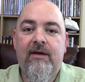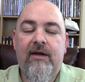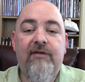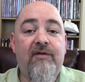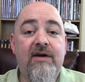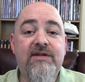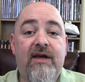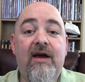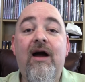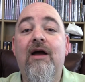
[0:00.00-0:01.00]
If I
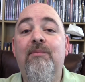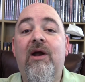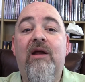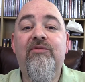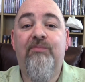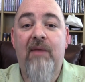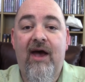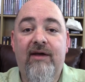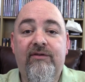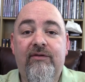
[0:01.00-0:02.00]
say, hi, my name's
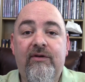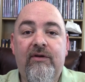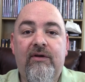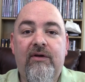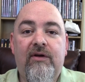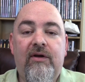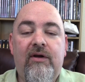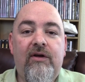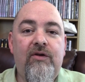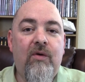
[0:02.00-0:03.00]
Matt,
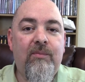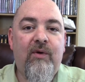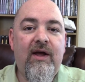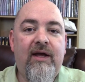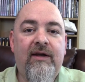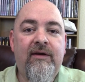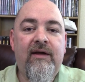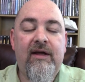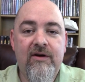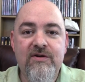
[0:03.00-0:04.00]
your brain
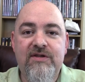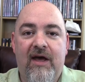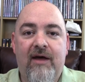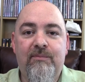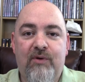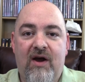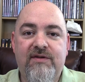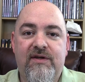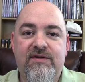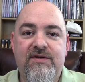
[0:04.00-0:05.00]
hears that,
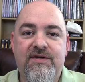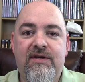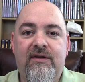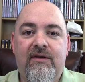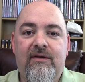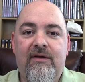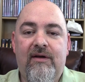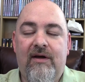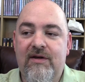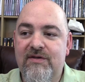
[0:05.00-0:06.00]
processes it,
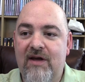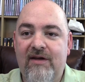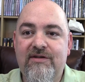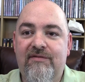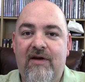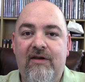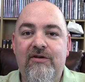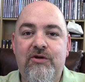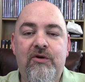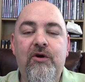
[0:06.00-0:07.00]
assigns a value
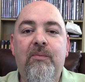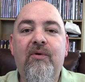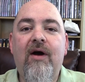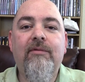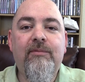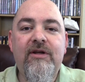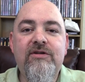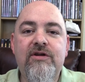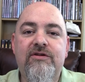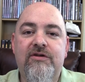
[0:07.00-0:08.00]
to it. You're probably
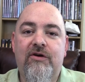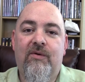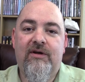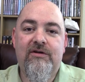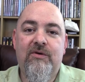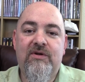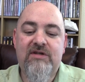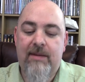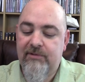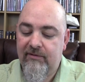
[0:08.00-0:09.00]
just going to
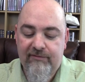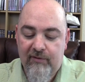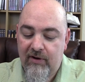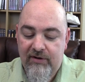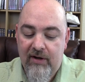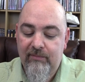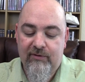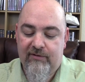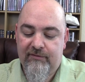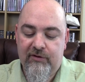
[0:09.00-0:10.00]
accept it for a
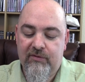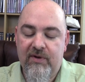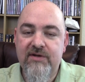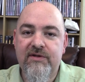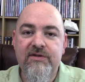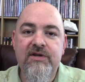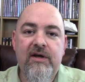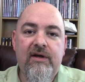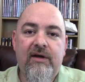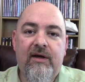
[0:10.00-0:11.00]
number of good reasons.
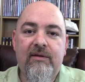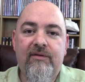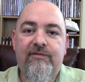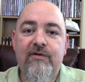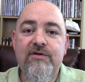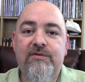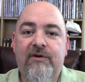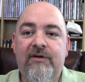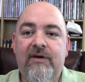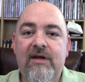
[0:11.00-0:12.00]
The first
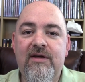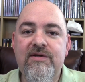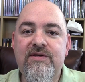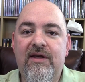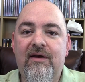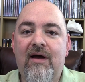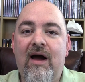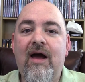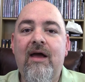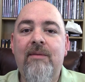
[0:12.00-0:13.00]
one is that
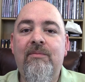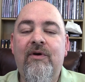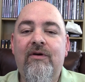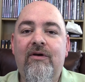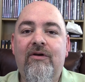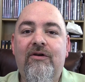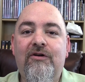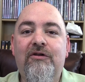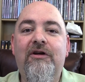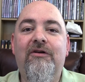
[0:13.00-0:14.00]
I'm
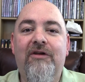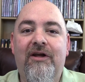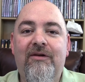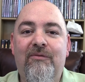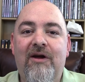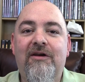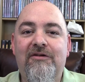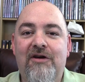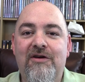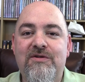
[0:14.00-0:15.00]
clearly
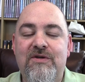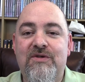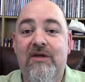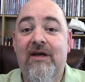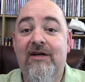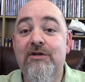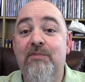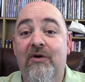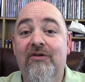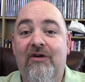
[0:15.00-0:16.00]
recognized as the
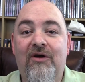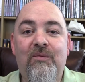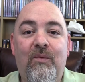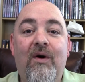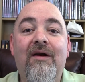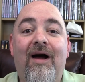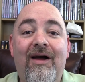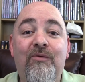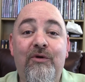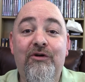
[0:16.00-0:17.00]
expert on what
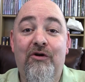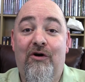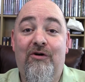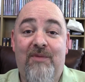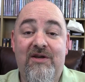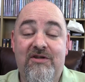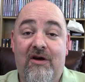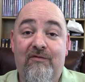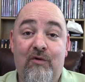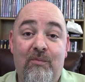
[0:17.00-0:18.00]
I would call
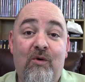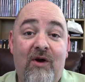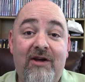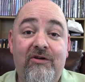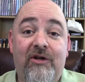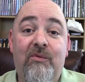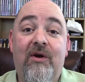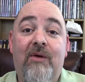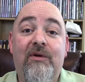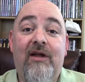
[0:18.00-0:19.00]
myself, or more accurately, what
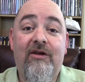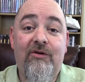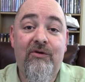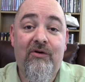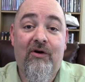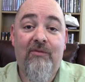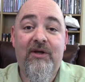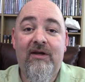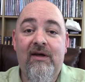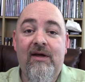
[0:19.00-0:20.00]
I would like you to call
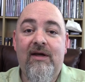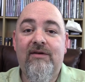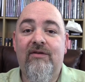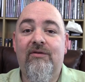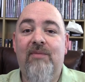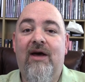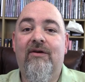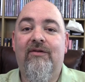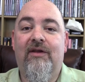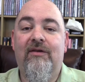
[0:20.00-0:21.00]
me. It doesn't
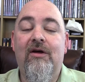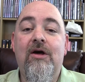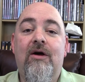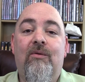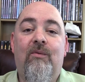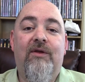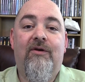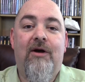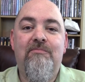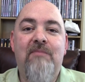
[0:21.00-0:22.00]
matter that whether or
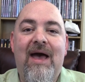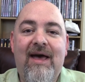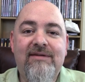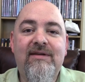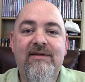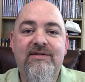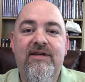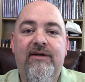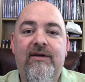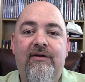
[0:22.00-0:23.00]
not Matt is
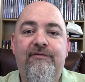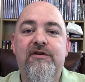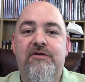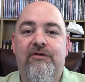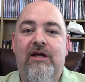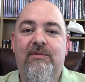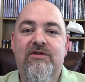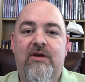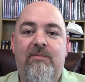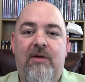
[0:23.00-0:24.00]
the official name
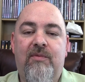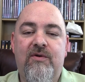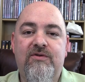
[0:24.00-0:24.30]
that's on my birth